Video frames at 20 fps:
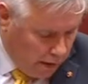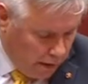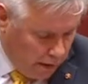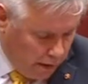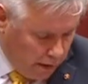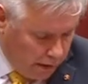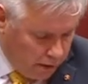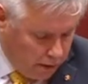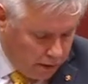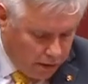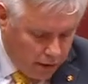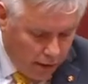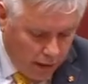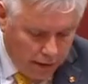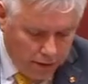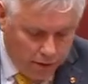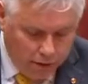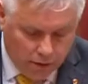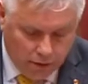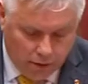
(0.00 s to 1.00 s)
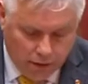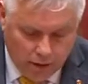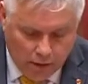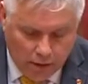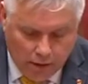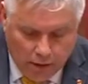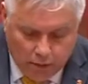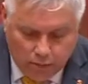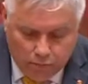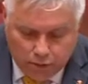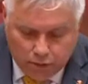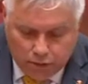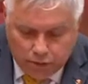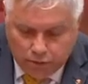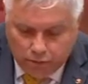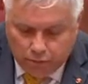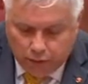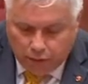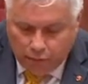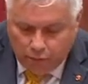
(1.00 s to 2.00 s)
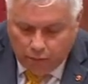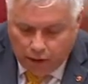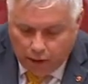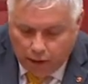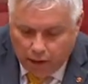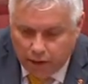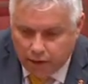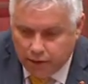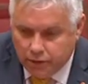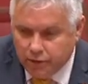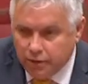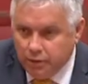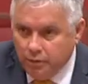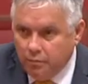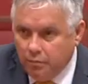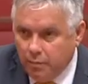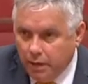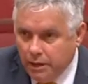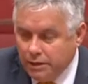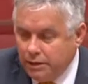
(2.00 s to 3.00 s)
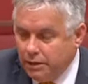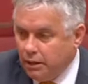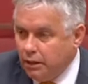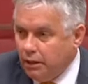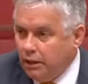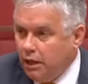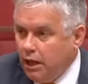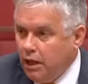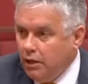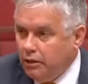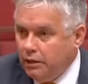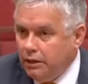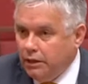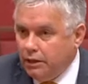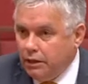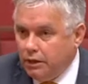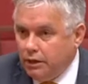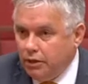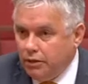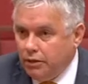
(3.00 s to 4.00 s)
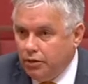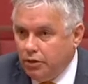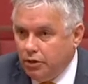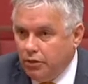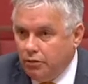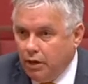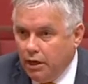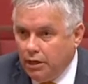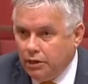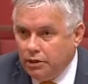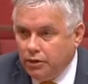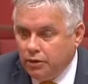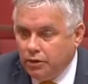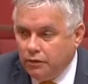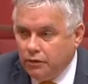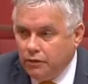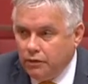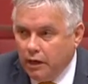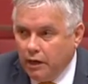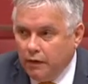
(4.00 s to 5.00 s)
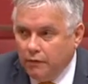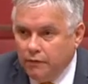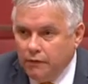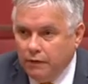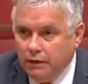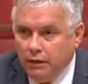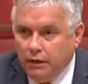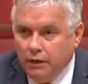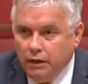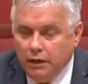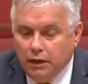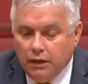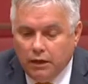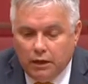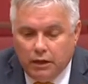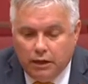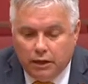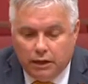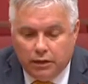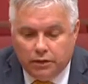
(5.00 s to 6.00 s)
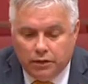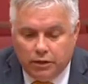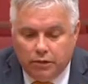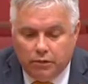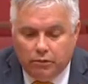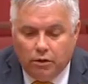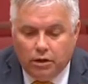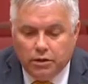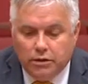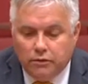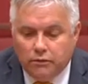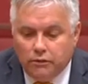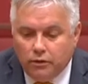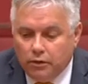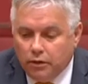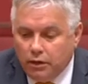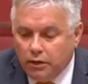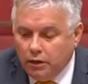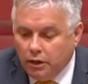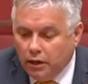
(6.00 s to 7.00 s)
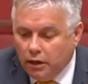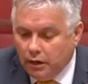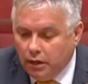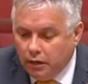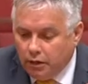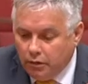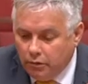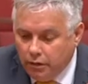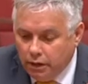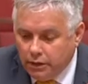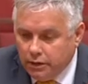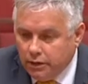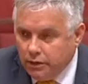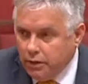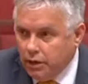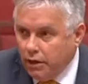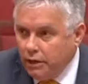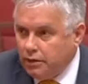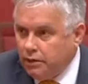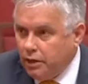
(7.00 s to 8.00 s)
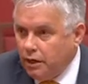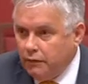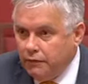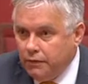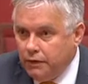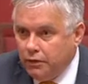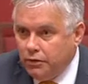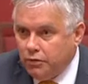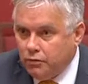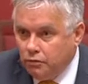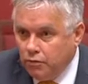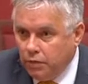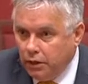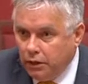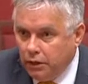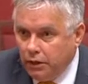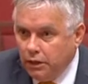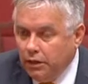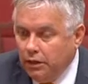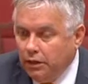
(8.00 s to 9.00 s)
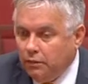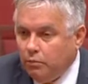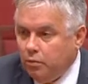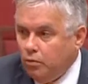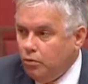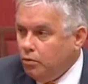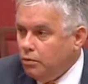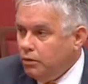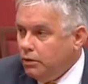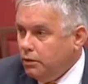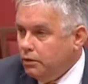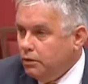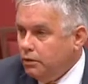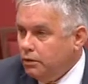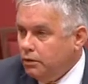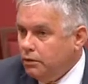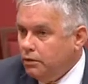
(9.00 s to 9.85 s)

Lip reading: legislation which requires basically only the consideration of safety. Now, Senator Rice is very correct in saying safety is really important,